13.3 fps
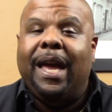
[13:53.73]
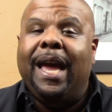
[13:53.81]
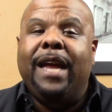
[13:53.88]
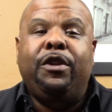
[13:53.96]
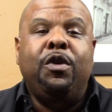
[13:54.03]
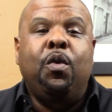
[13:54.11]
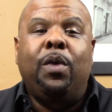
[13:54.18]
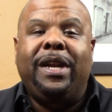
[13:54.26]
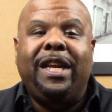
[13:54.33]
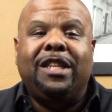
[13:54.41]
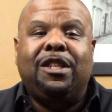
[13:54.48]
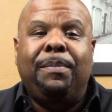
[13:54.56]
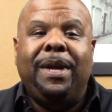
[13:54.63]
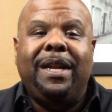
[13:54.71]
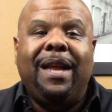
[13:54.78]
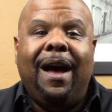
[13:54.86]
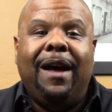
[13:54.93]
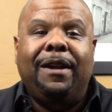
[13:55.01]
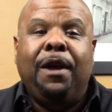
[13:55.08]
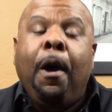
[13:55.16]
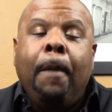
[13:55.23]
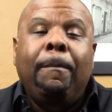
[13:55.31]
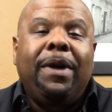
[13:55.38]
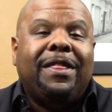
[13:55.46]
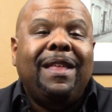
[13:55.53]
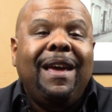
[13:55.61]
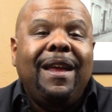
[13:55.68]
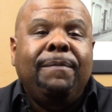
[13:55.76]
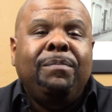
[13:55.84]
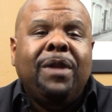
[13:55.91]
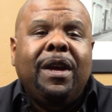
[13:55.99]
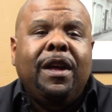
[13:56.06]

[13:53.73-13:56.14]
and do what needs to be done, but then